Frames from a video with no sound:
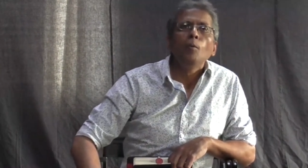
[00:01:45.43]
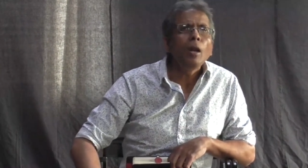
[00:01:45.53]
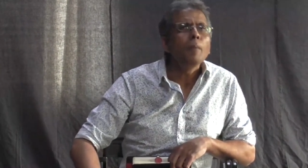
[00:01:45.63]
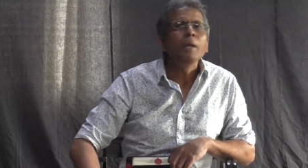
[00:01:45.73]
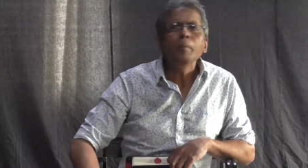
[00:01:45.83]

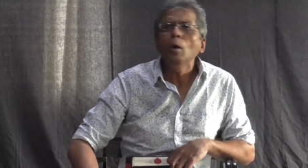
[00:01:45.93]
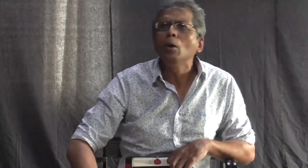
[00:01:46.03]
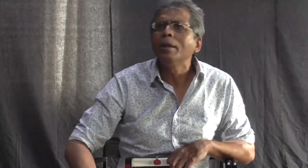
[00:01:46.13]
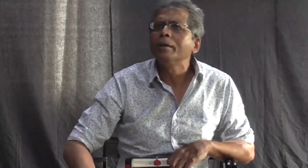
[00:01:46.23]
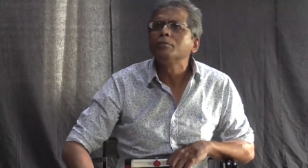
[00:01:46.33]
Well, maybe
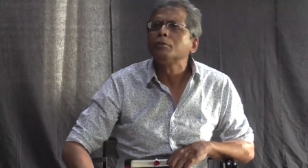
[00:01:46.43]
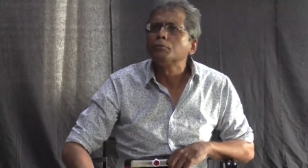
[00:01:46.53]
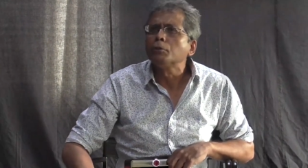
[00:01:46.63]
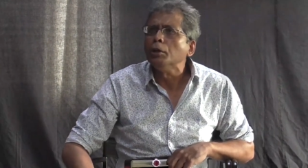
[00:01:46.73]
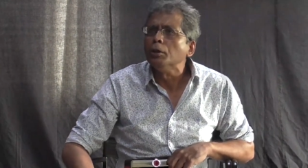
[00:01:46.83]
all that is
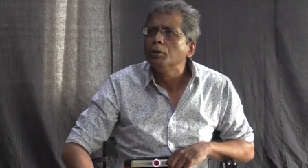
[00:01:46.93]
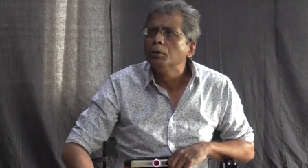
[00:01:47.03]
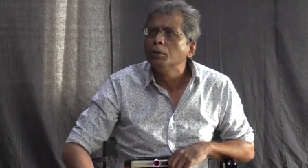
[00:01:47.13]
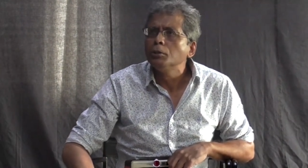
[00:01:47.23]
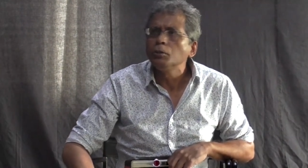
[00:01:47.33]
not so clear.
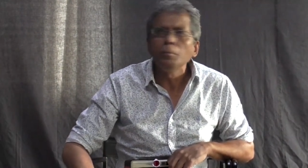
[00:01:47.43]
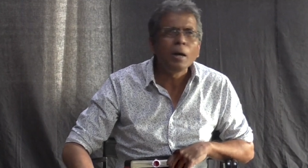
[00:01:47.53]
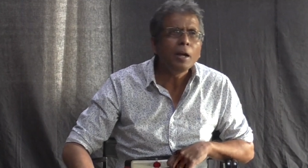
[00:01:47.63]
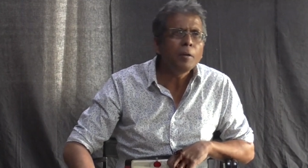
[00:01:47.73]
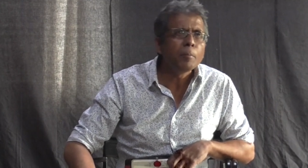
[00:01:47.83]
So
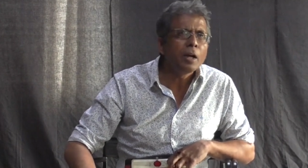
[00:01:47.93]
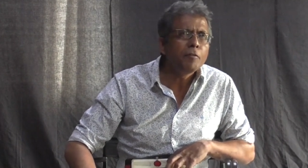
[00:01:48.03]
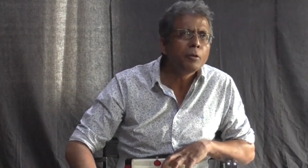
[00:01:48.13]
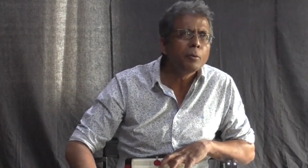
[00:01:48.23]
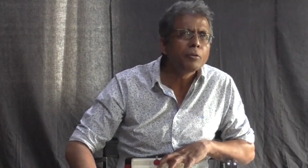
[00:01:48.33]
my,
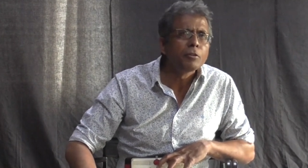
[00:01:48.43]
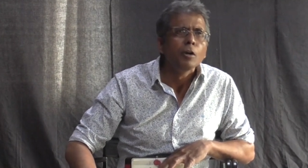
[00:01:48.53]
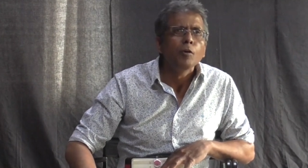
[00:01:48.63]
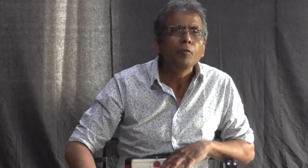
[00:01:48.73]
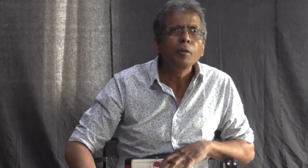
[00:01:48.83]
my view is
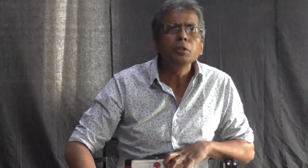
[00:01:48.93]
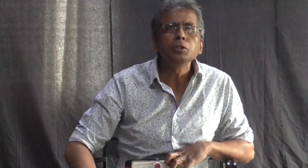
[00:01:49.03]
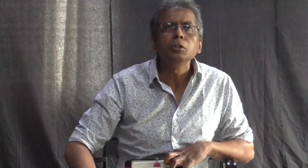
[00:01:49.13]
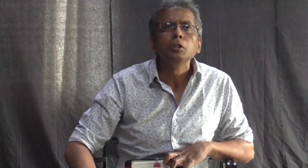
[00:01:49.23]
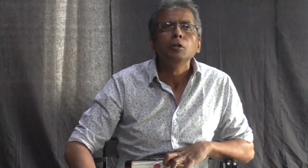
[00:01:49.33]
we
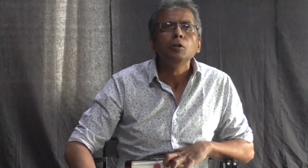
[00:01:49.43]
must